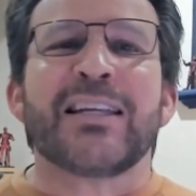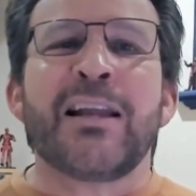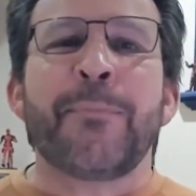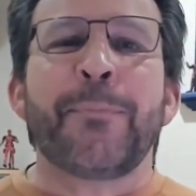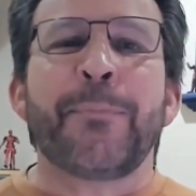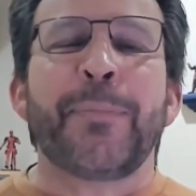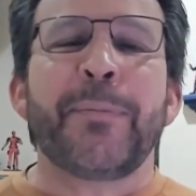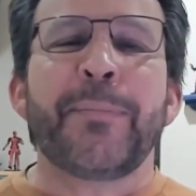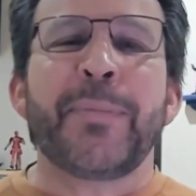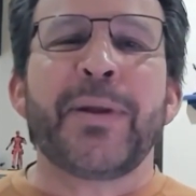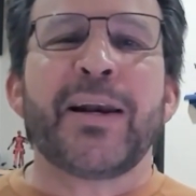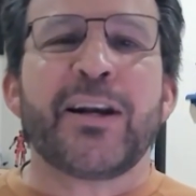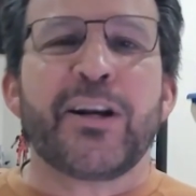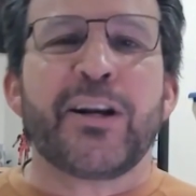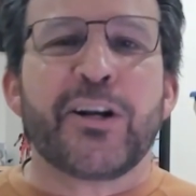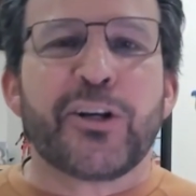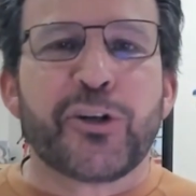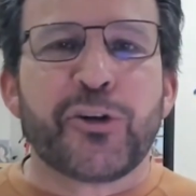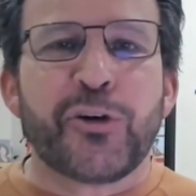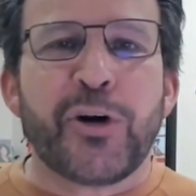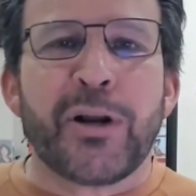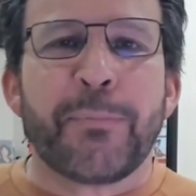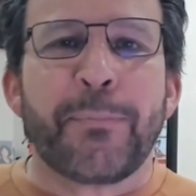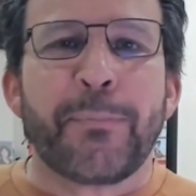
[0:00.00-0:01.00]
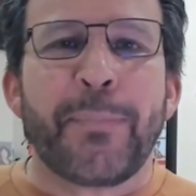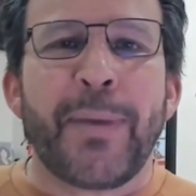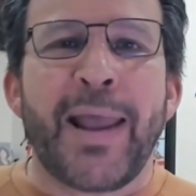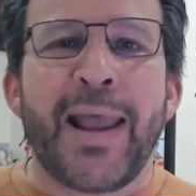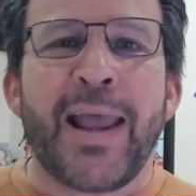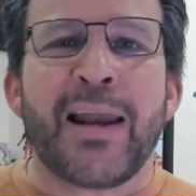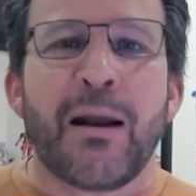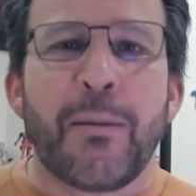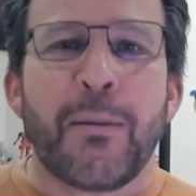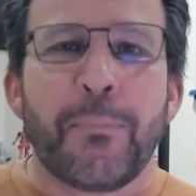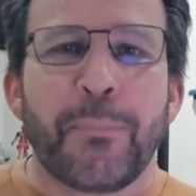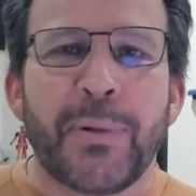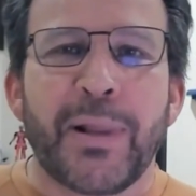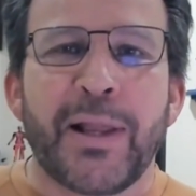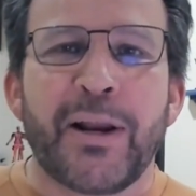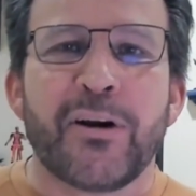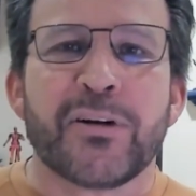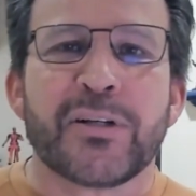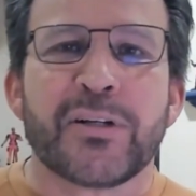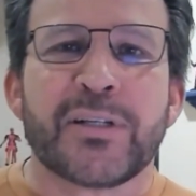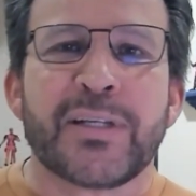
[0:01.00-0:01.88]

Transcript: implemented a strict ban on players